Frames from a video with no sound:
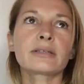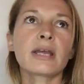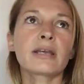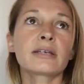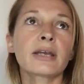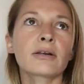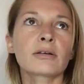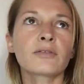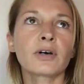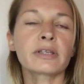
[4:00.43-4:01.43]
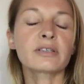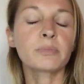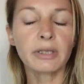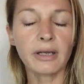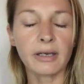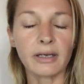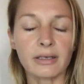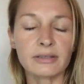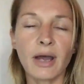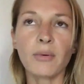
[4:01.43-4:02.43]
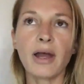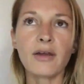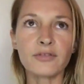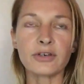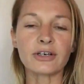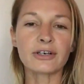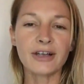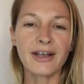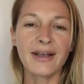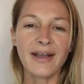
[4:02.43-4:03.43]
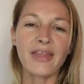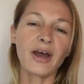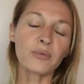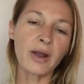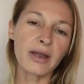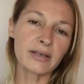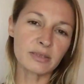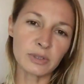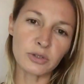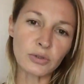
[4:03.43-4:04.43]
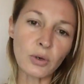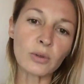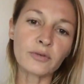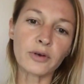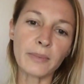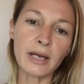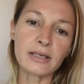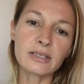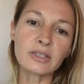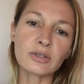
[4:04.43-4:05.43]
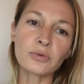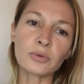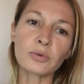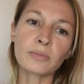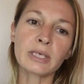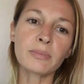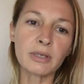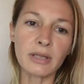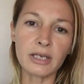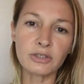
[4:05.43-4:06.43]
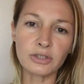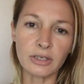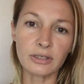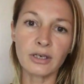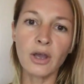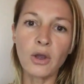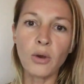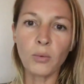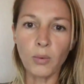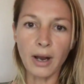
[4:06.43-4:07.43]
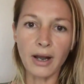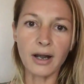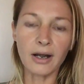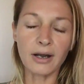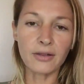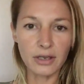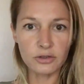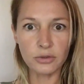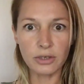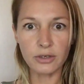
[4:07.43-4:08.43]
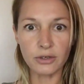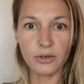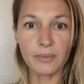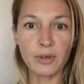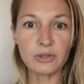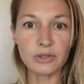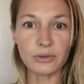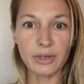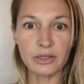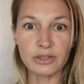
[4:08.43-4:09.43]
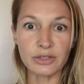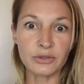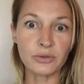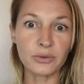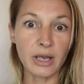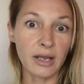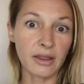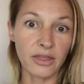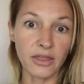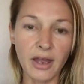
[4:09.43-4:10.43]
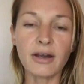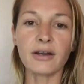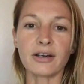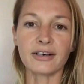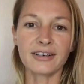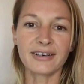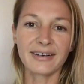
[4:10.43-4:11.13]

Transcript: and taken care of on this planet. However, that right has been stolen from us through manipulation, where they trigger your emotional energy to create their